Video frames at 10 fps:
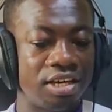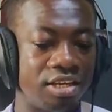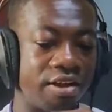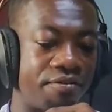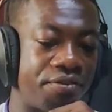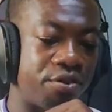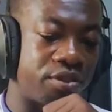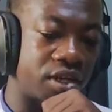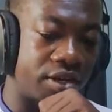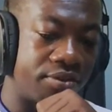in the
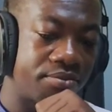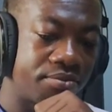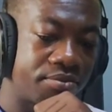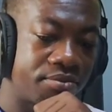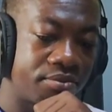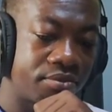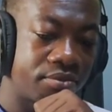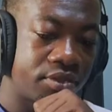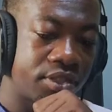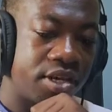future.
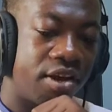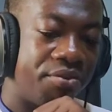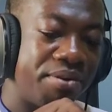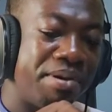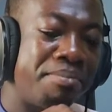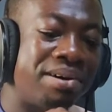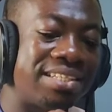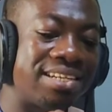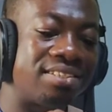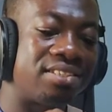Remember
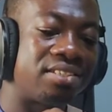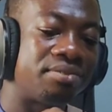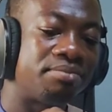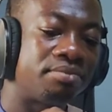this: